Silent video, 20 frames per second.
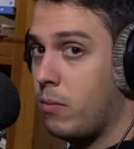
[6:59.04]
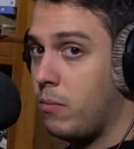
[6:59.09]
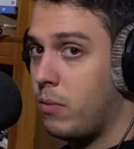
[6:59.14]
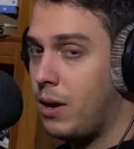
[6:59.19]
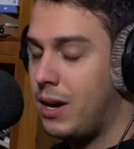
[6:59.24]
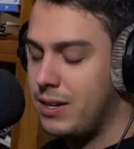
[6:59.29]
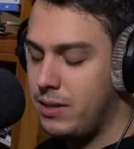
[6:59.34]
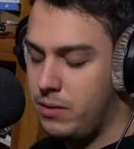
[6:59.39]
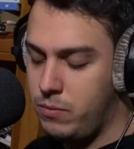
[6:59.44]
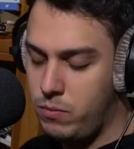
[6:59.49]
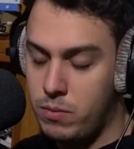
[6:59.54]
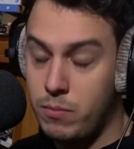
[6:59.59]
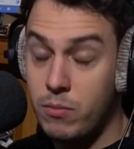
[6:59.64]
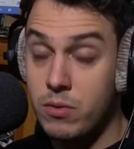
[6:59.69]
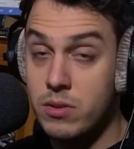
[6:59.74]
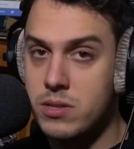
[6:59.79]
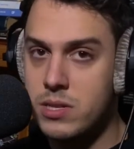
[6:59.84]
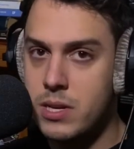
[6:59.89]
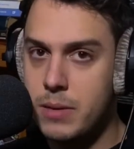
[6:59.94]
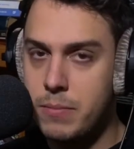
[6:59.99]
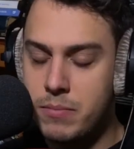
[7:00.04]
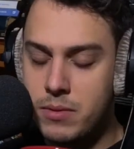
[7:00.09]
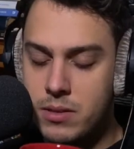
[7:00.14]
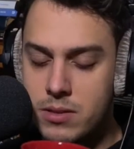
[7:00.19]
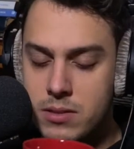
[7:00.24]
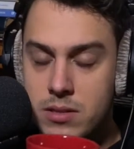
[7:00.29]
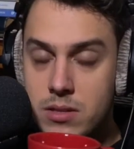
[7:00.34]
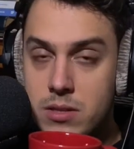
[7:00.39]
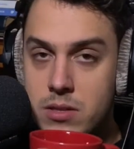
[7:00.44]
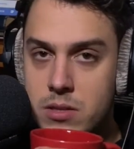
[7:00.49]
I need one more sip
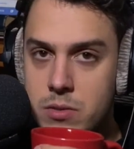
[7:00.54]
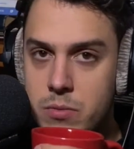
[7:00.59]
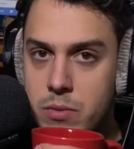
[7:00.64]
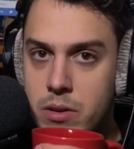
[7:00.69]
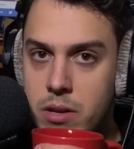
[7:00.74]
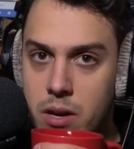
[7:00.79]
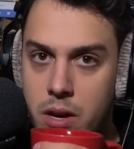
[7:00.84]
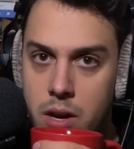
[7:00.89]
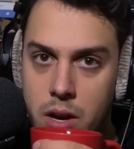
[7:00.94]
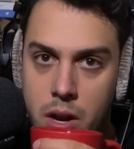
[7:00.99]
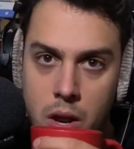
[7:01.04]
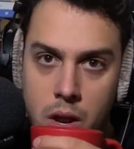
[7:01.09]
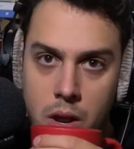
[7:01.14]
because this is really good.